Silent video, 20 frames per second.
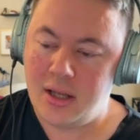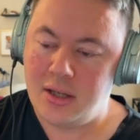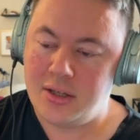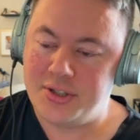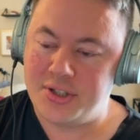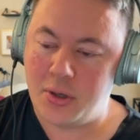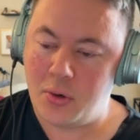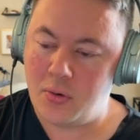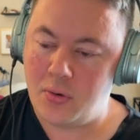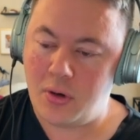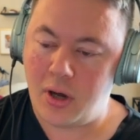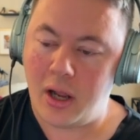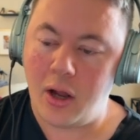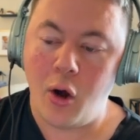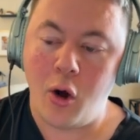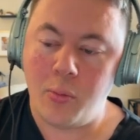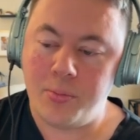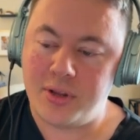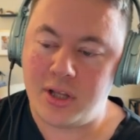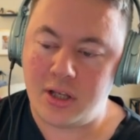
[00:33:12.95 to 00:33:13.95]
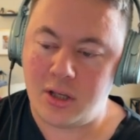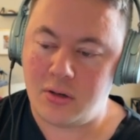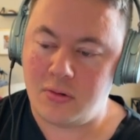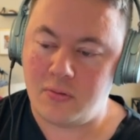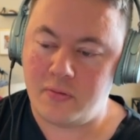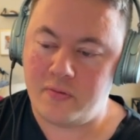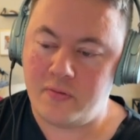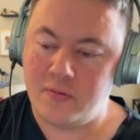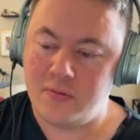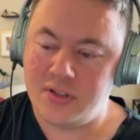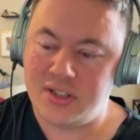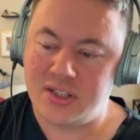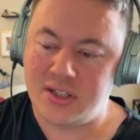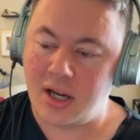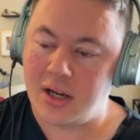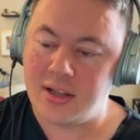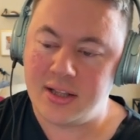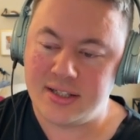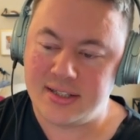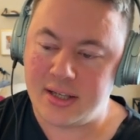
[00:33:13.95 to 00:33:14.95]
So I hope that you
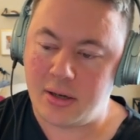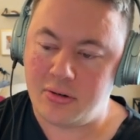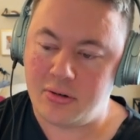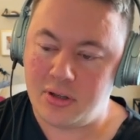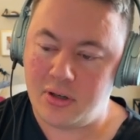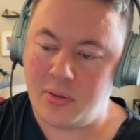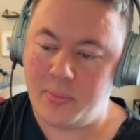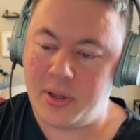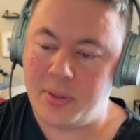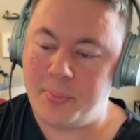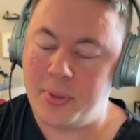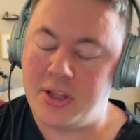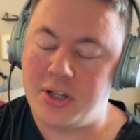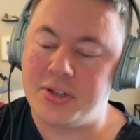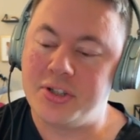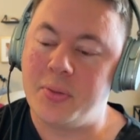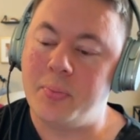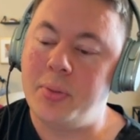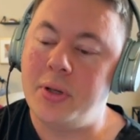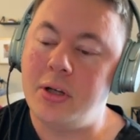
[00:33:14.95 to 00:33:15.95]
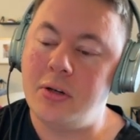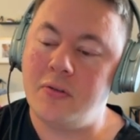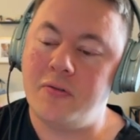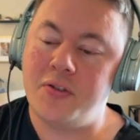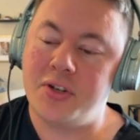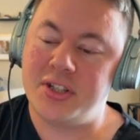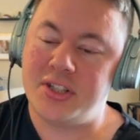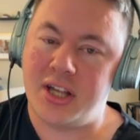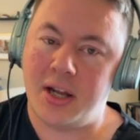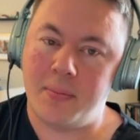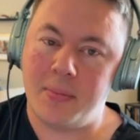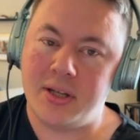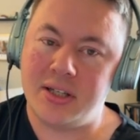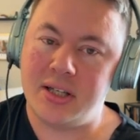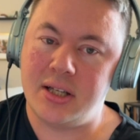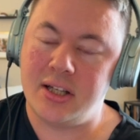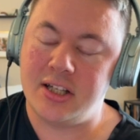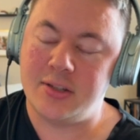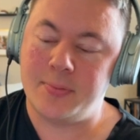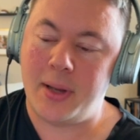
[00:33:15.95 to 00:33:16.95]
stuck this out a little bit, but there's a beautiful segment
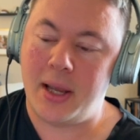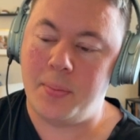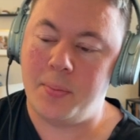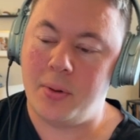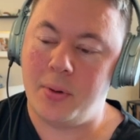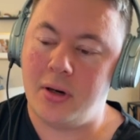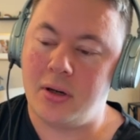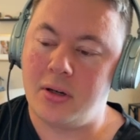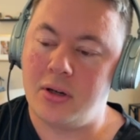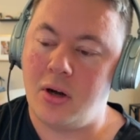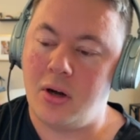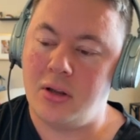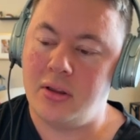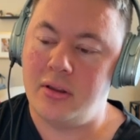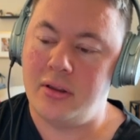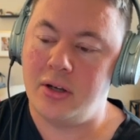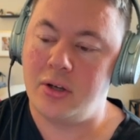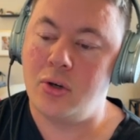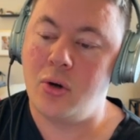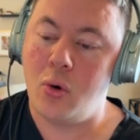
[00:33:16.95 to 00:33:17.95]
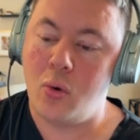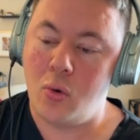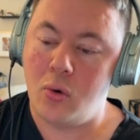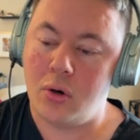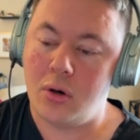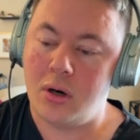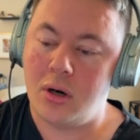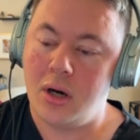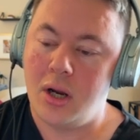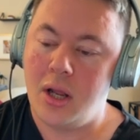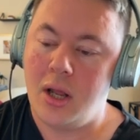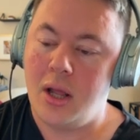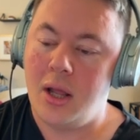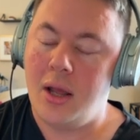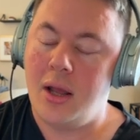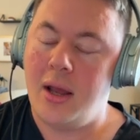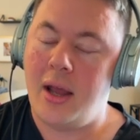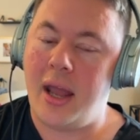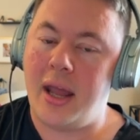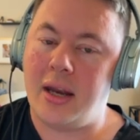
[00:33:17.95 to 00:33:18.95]
in this paper called The Core.
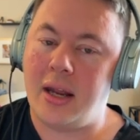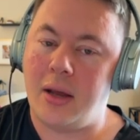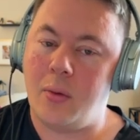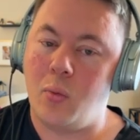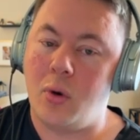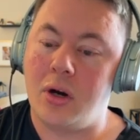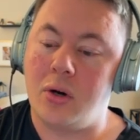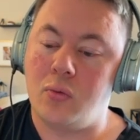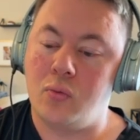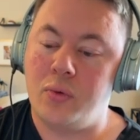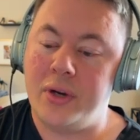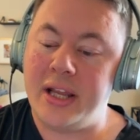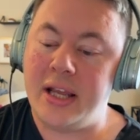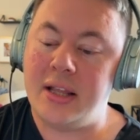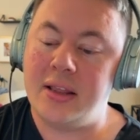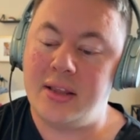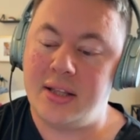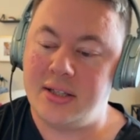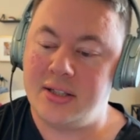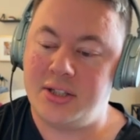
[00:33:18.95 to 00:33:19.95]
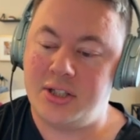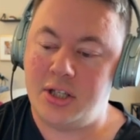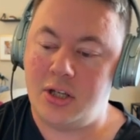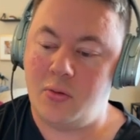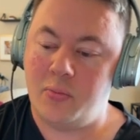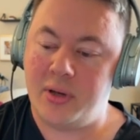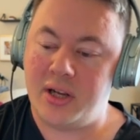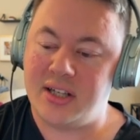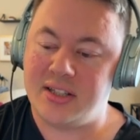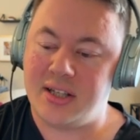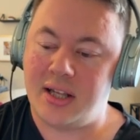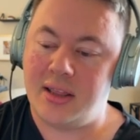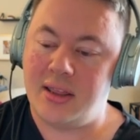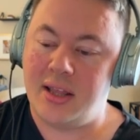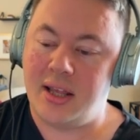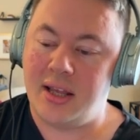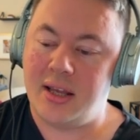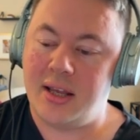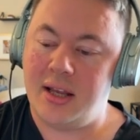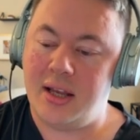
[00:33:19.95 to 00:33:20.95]
And I want to read this to you because I
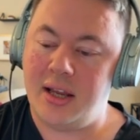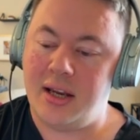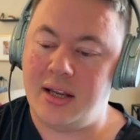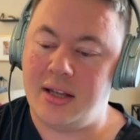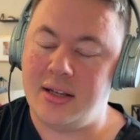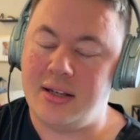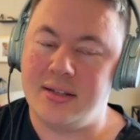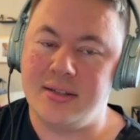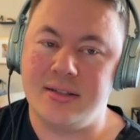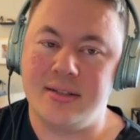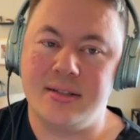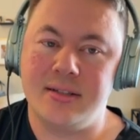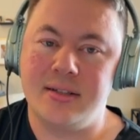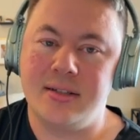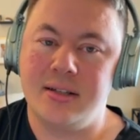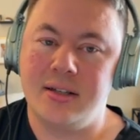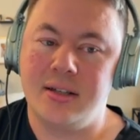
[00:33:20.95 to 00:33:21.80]
think it is